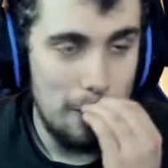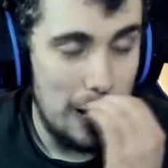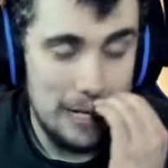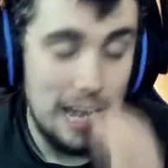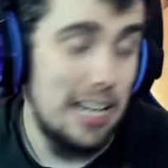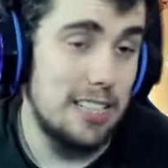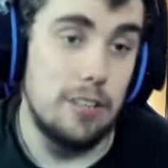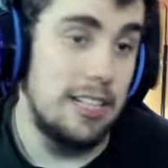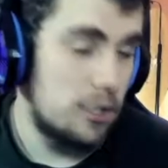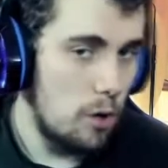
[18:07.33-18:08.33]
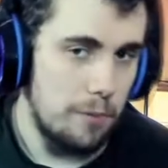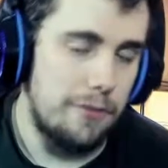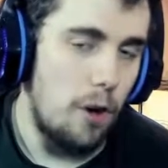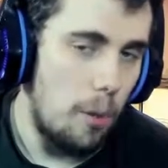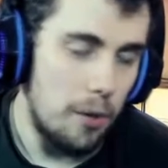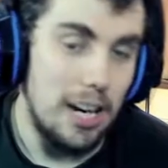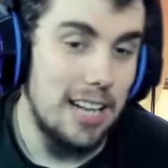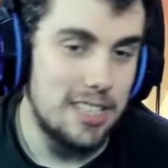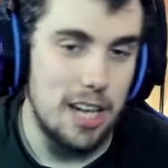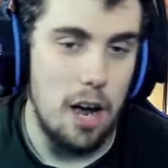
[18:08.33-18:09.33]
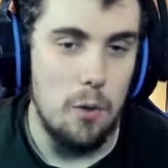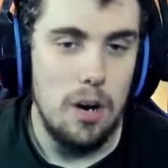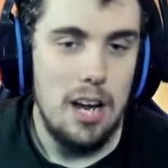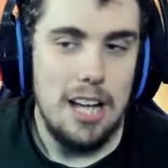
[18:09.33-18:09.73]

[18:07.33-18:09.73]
Like Lazio needs to score before, but Lazio,